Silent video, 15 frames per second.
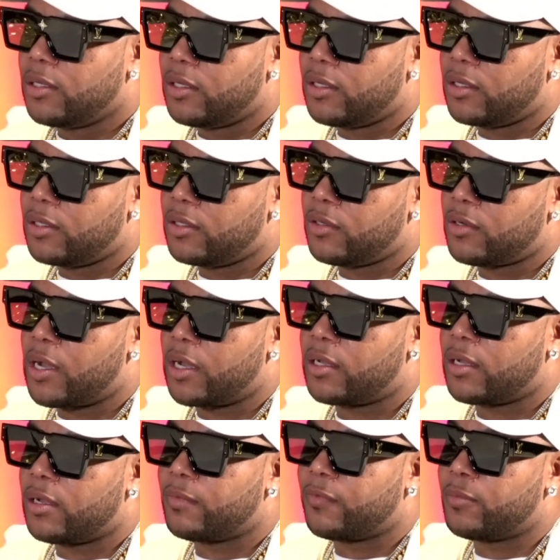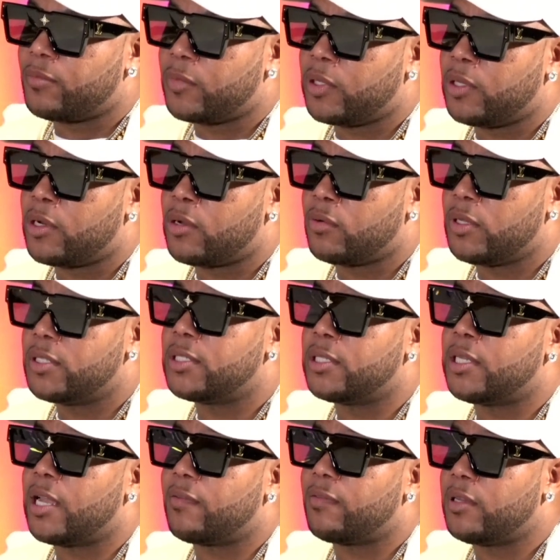you know, I come from, you know, he's
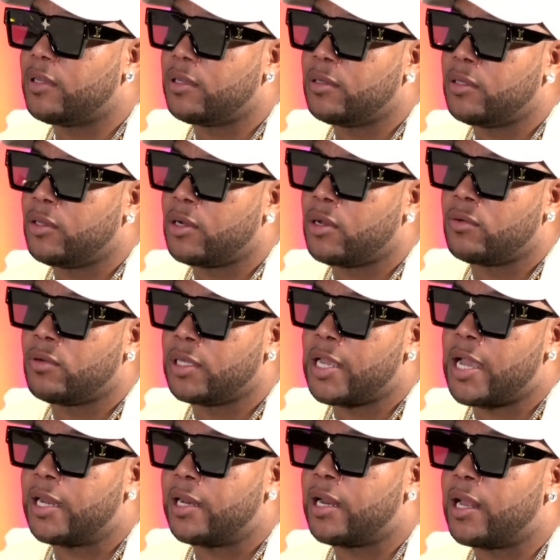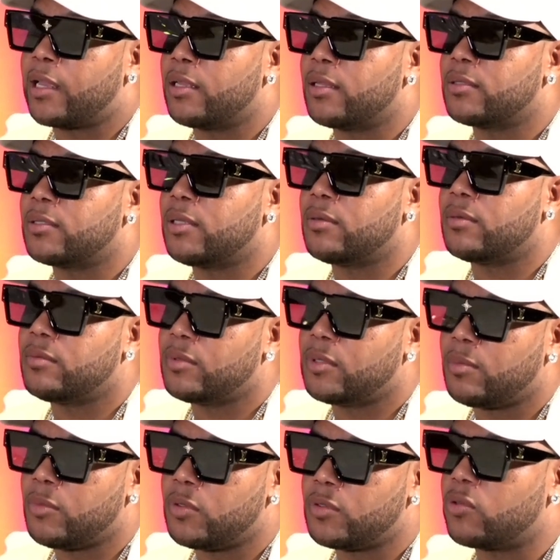definitely, you know, the guy that I get the
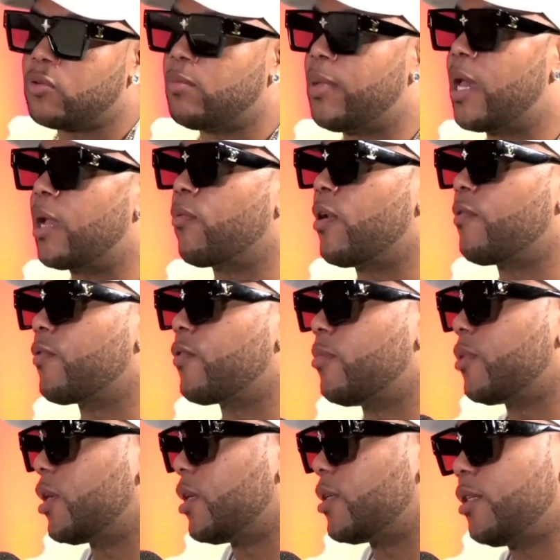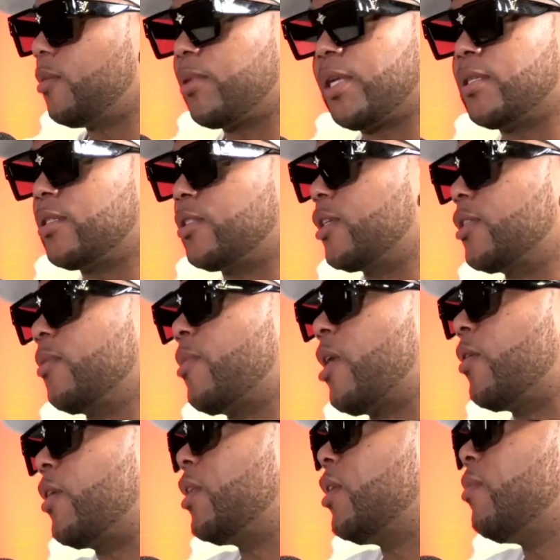musical background from, because he plays just about
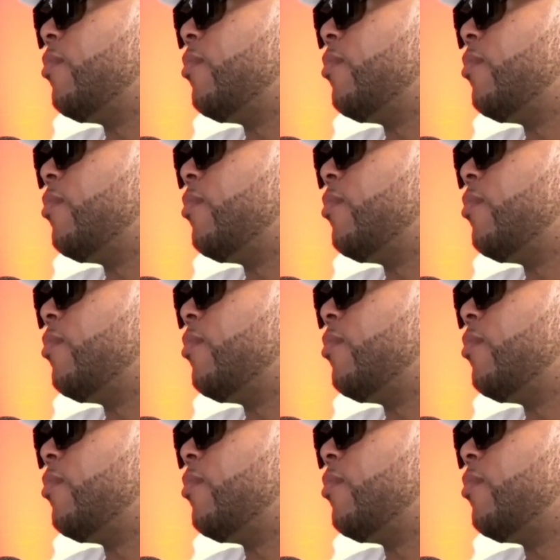any